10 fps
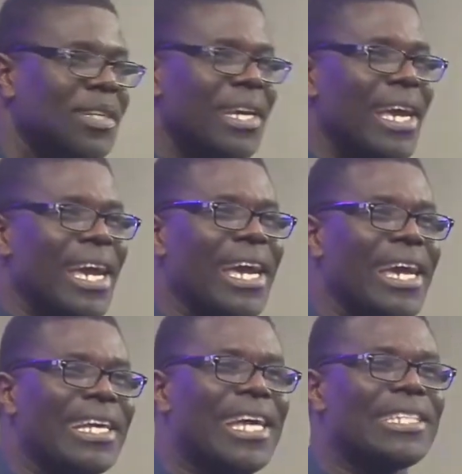It, it,
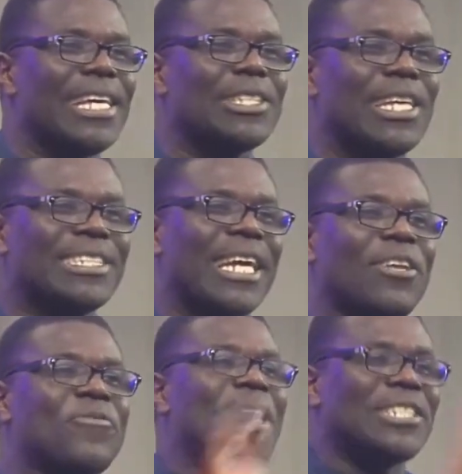it, it's, it's
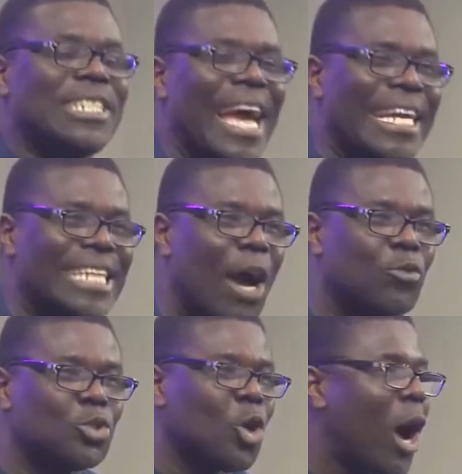thirty-first night, I
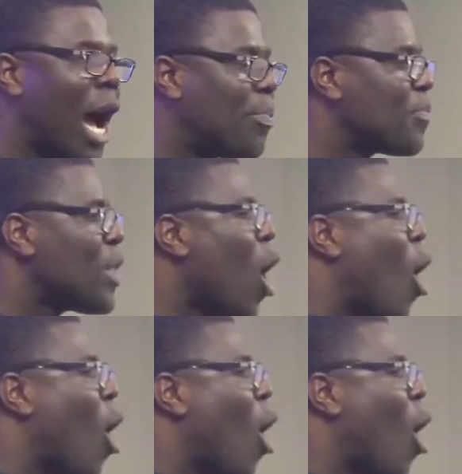will show up.